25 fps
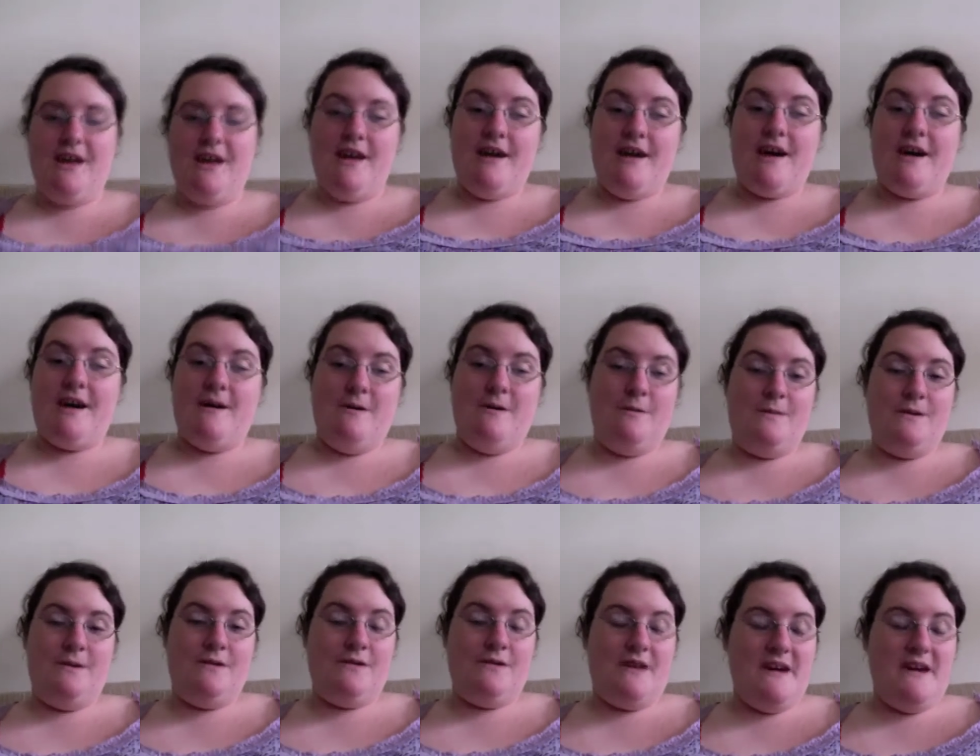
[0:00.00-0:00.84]
I hope
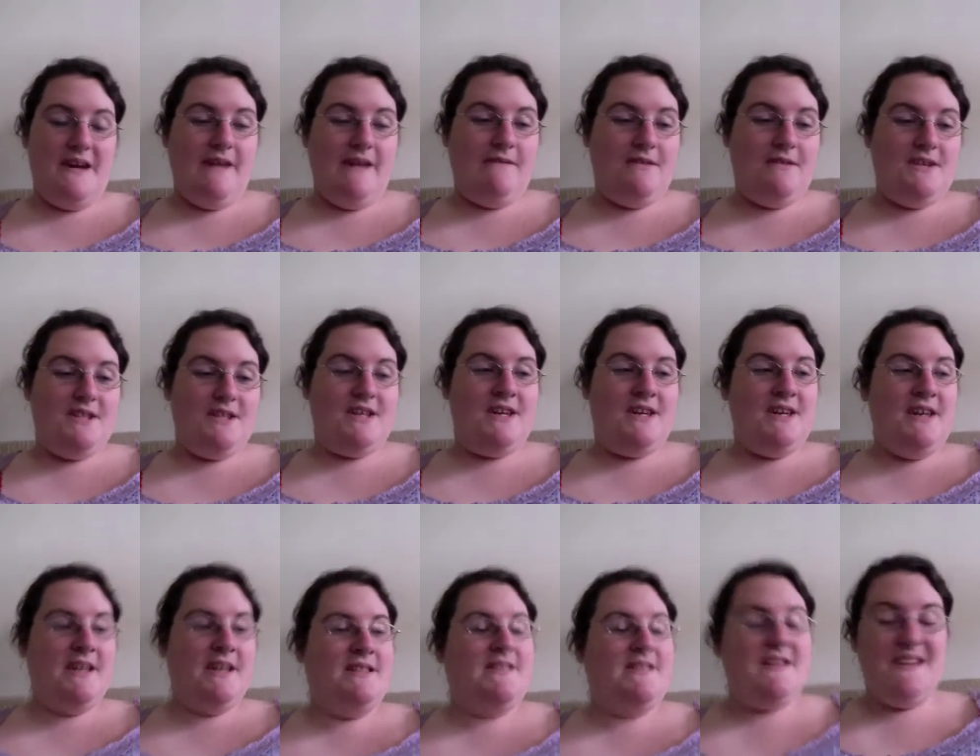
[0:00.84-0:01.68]
you like everything,
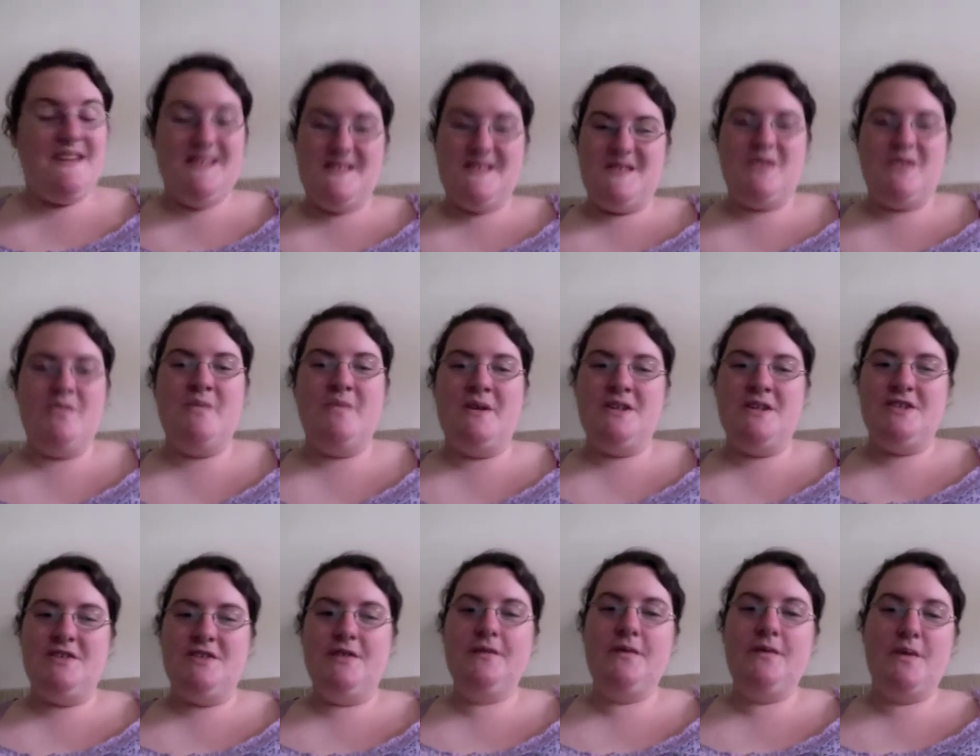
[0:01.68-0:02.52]
and thanks so
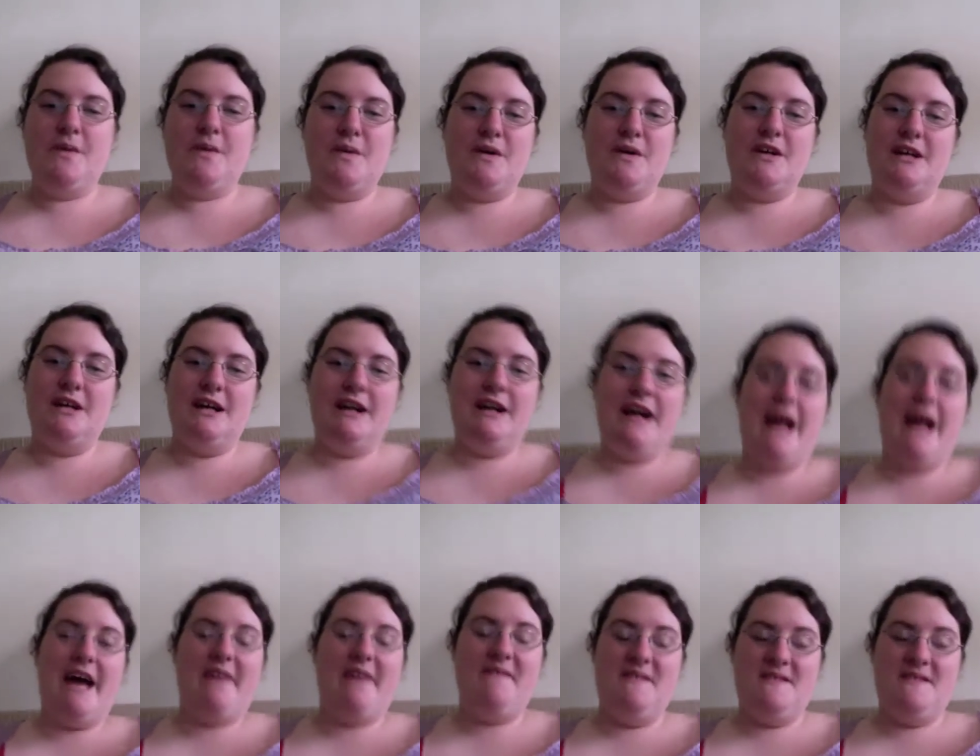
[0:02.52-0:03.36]
much for
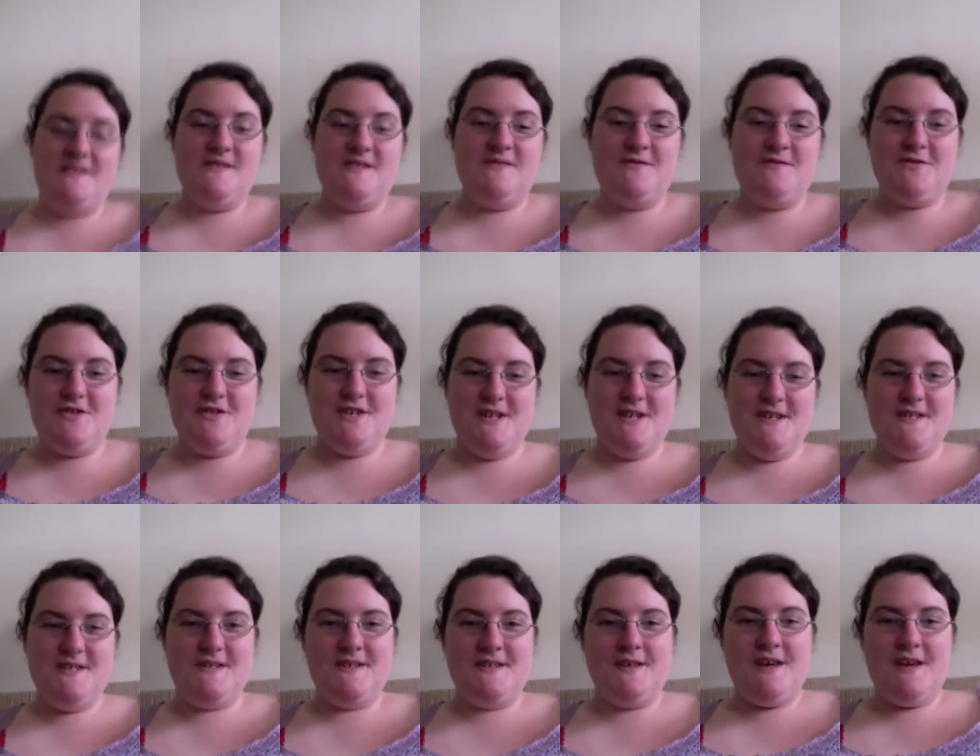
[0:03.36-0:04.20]
having this for
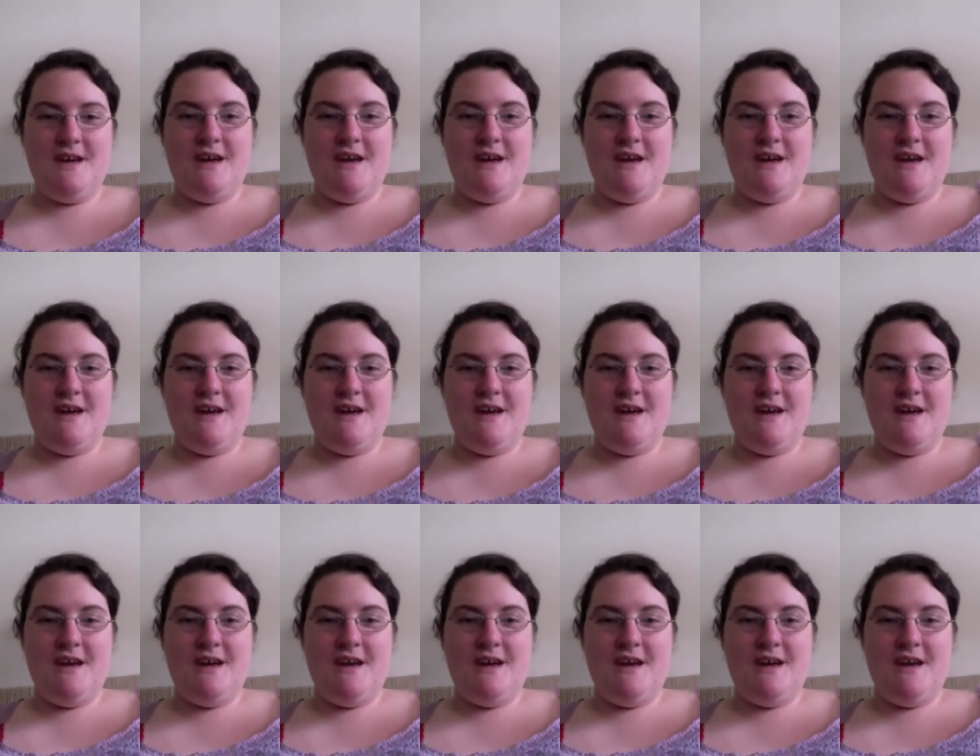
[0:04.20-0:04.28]
us.